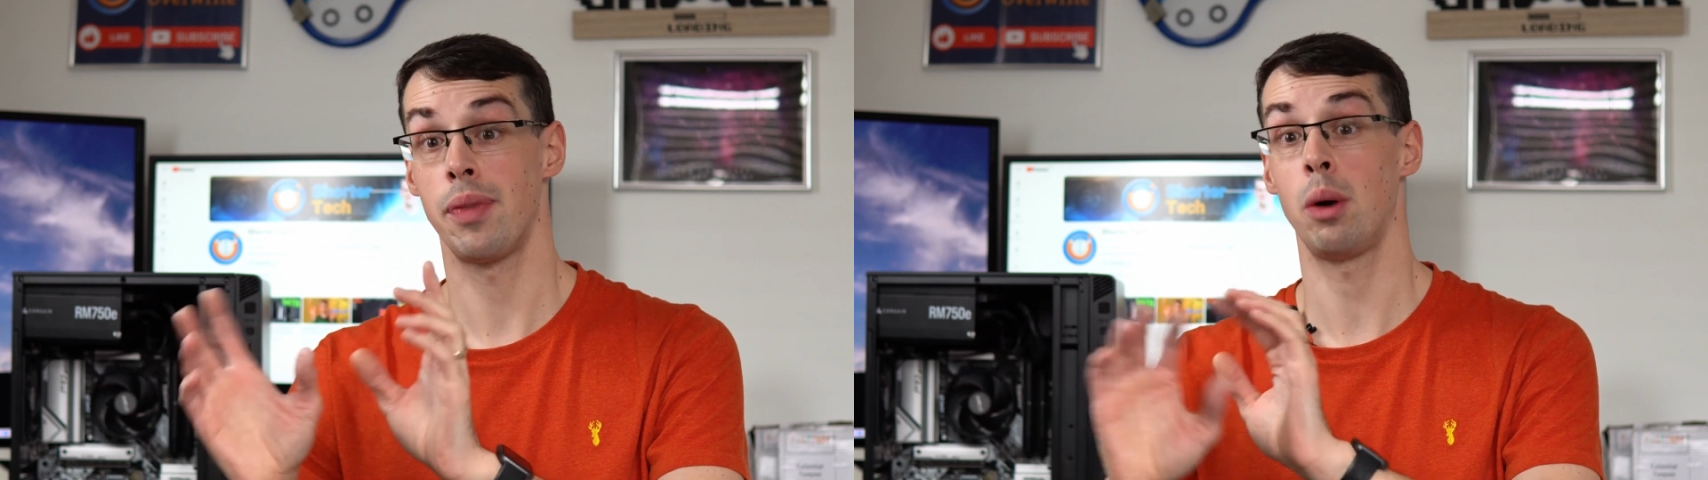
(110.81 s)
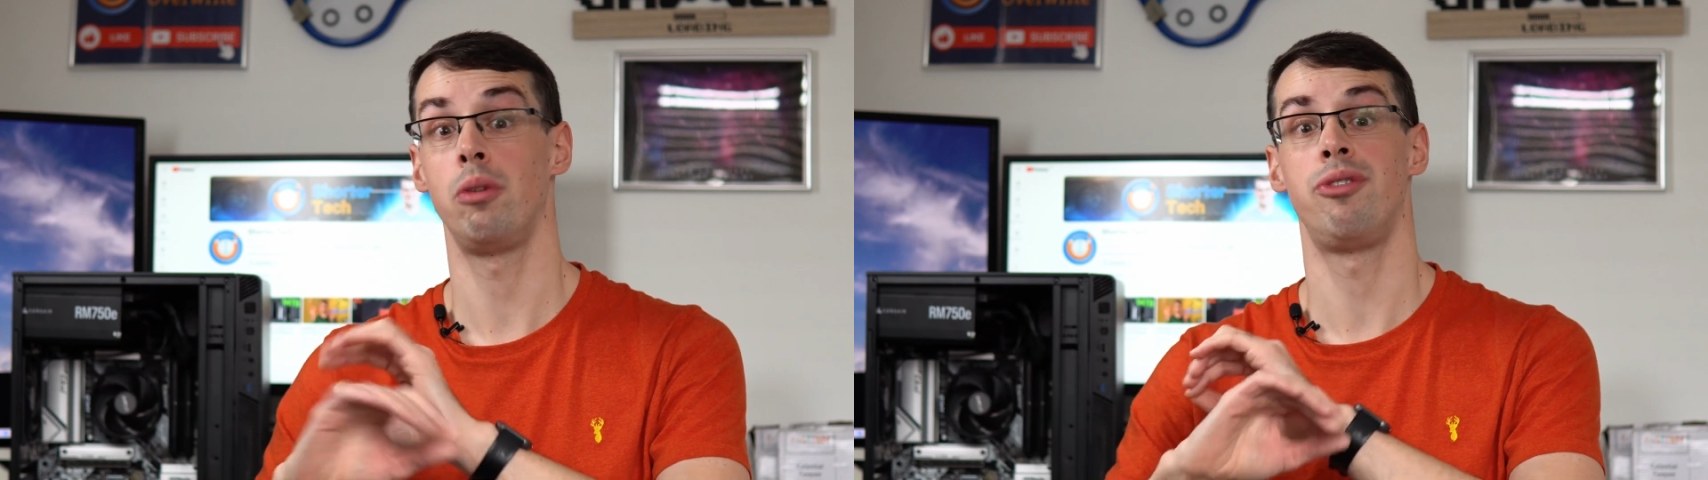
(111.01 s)

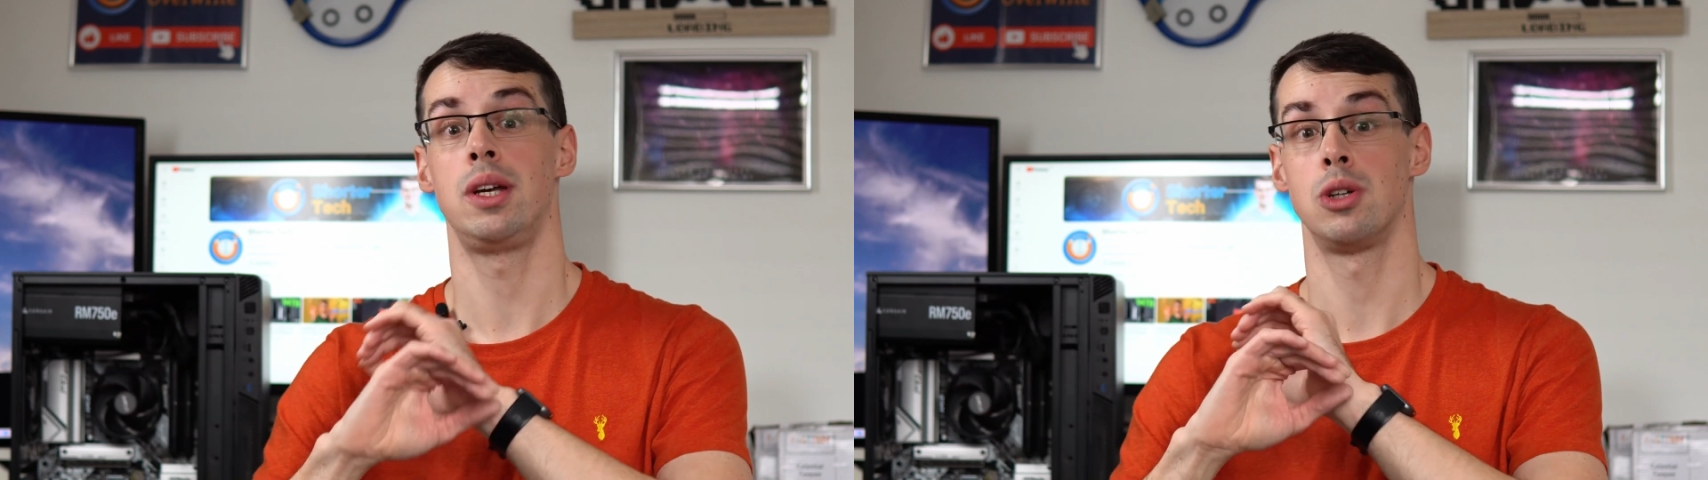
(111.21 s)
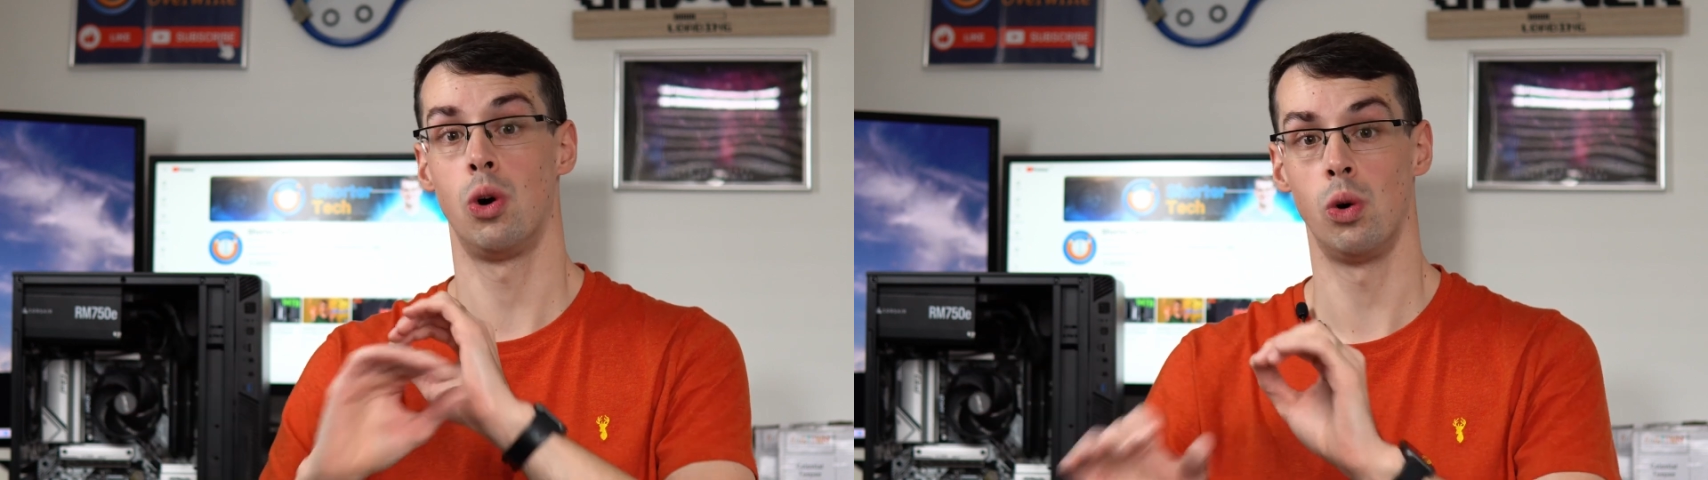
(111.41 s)
that will
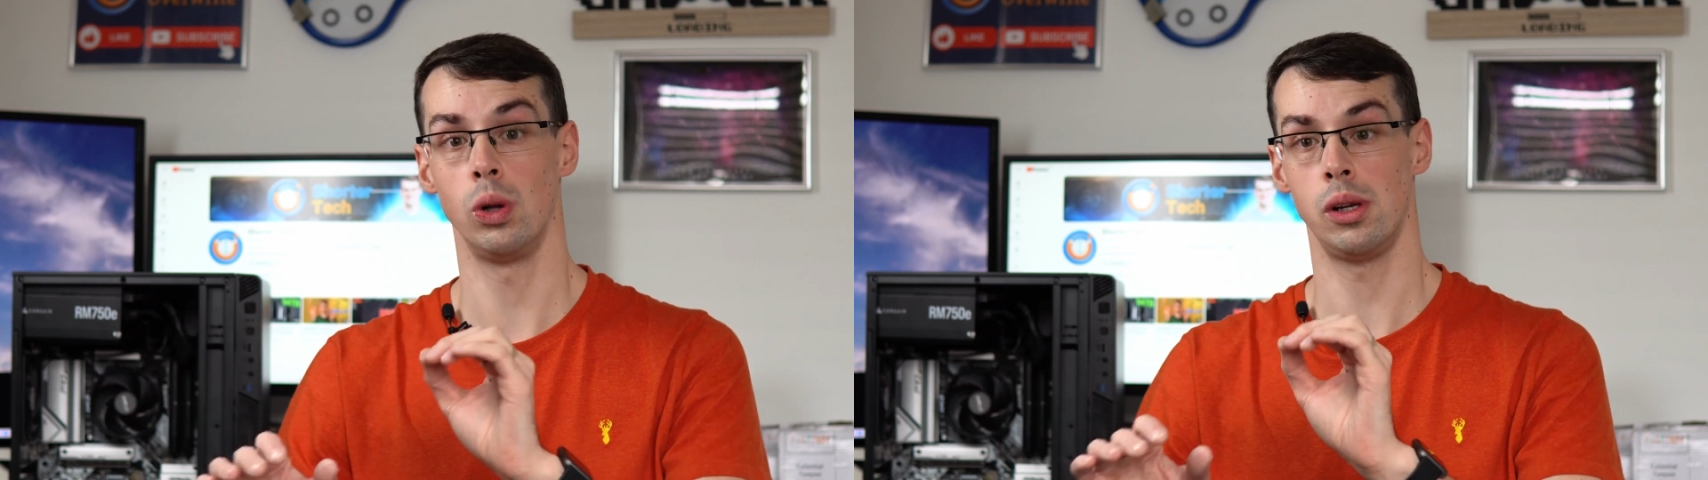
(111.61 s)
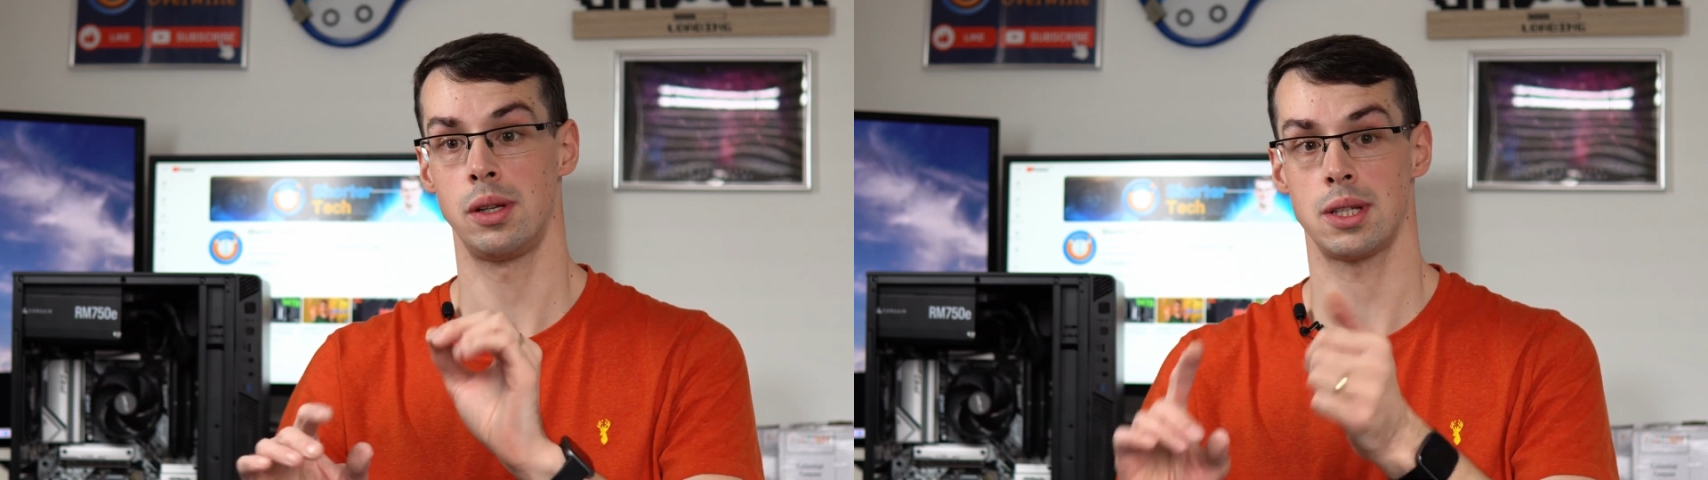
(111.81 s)
fit
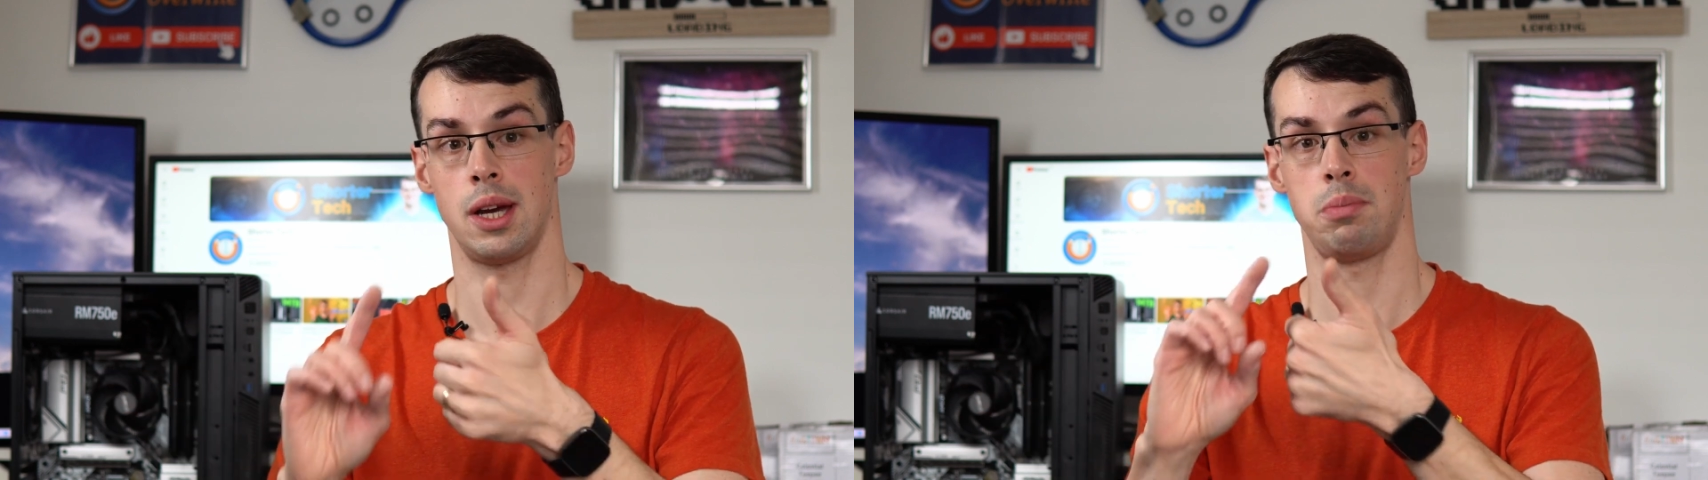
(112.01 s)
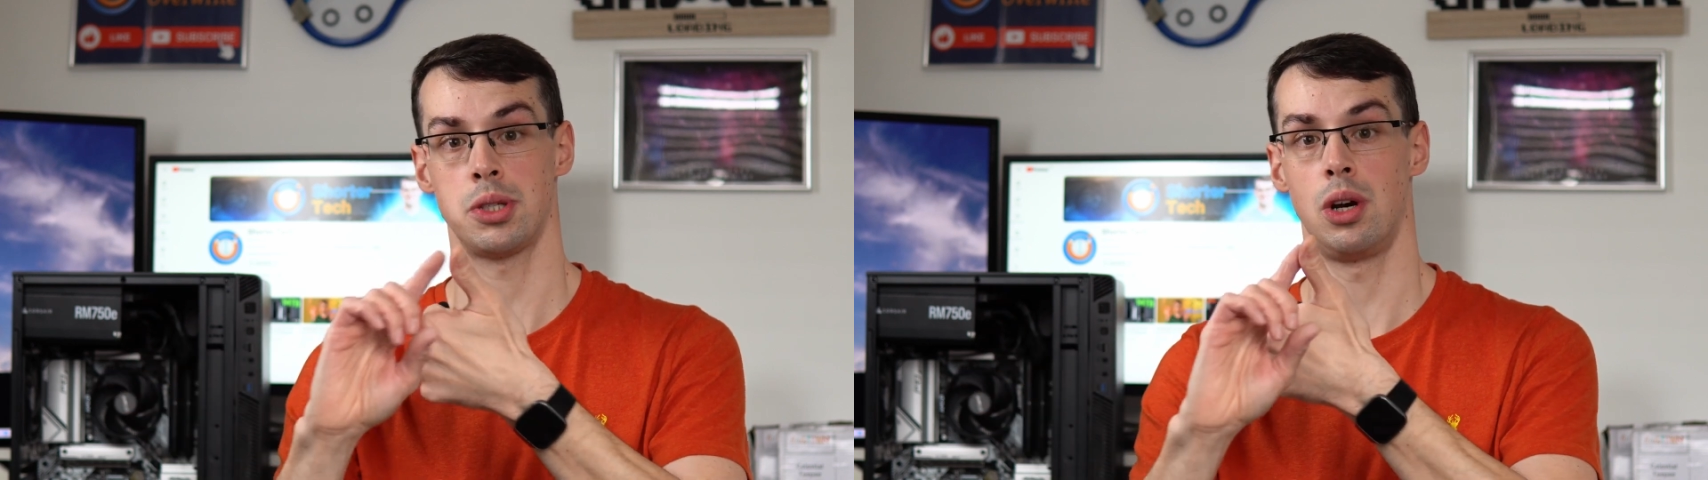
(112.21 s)
all
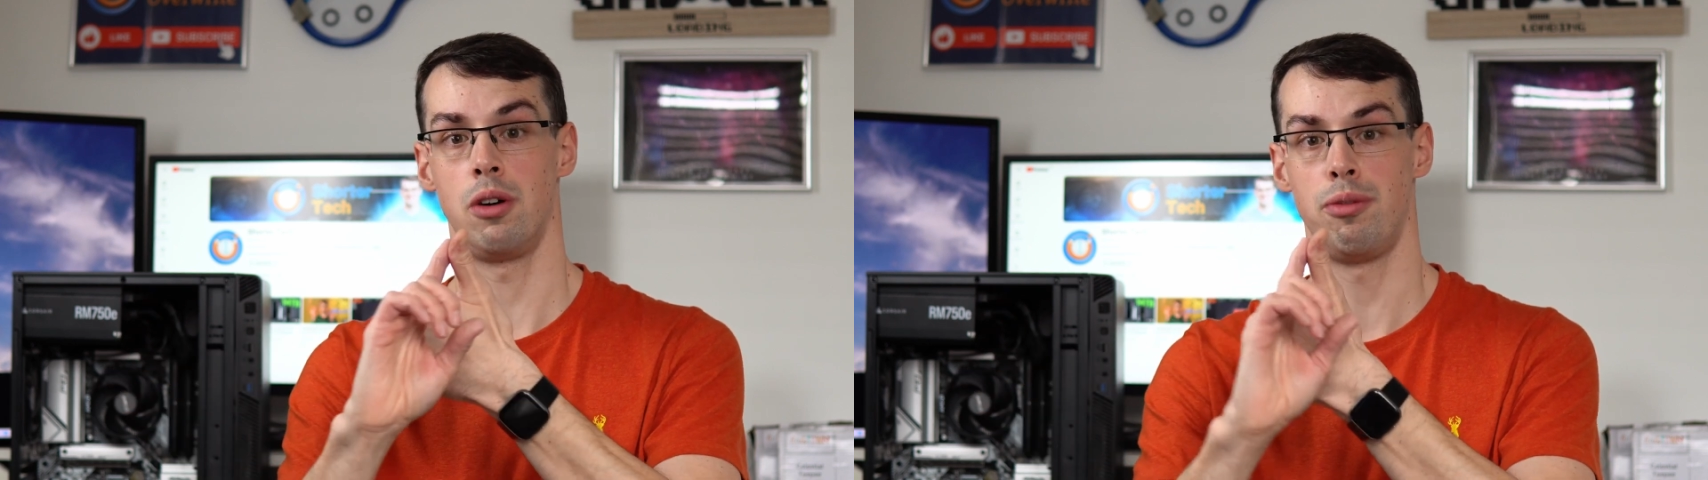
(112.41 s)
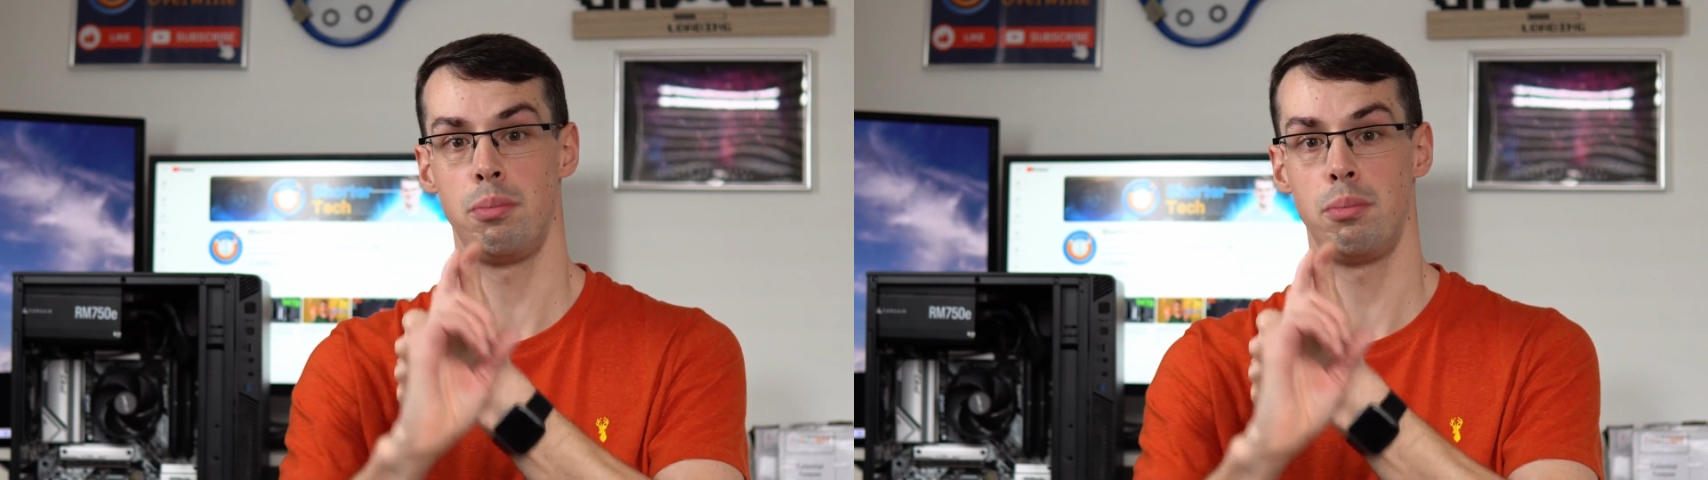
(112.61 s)
types of